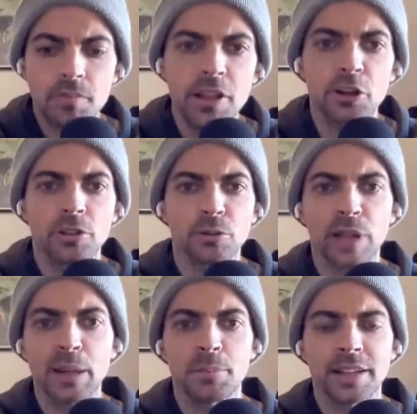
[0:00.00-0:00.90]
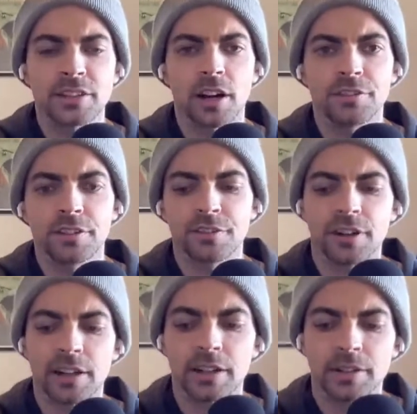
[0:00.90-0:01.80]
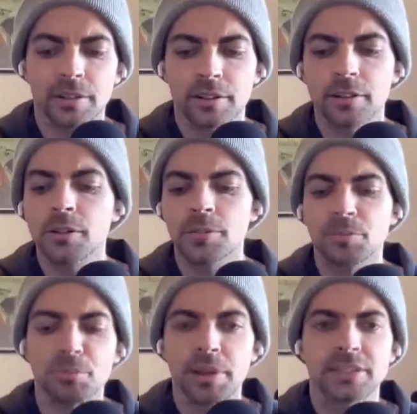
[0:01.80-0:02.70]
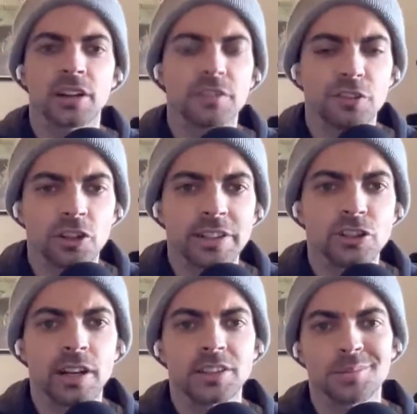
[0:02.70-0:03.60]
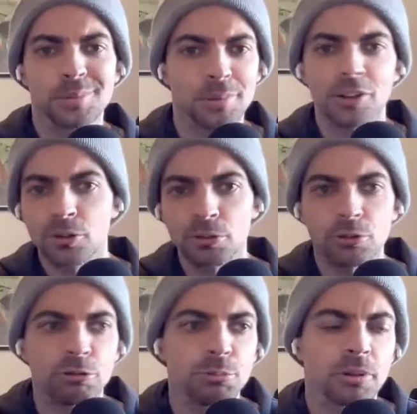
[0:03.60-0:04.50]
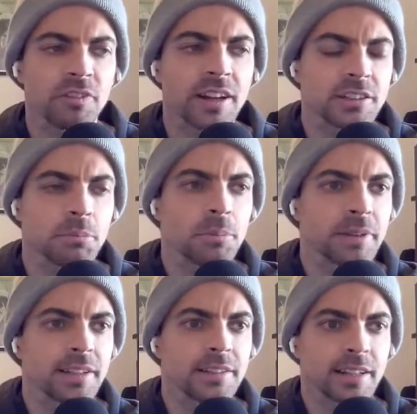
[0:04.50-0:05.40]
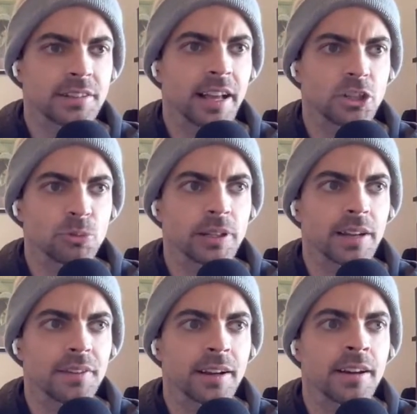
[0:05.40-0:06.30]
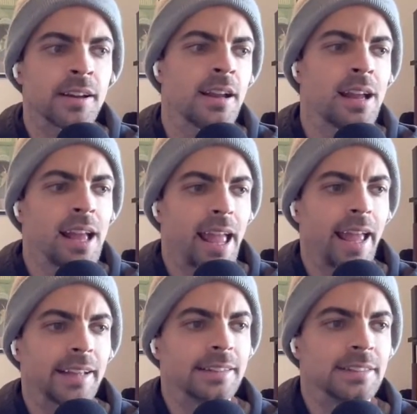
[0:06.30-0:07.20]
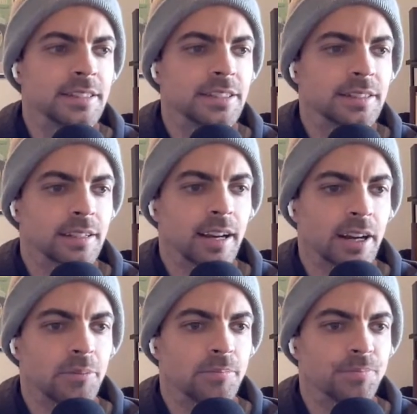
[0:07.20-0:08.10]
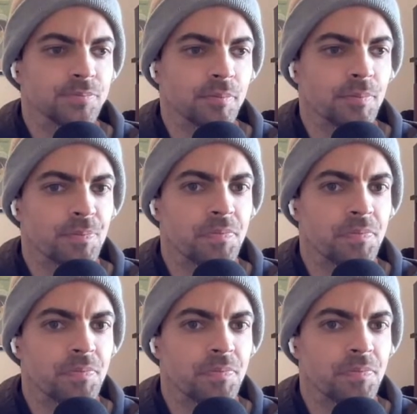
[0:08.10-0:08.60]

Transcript: Late based off of our initial estimate, but we'll provide some updates as we get there, and the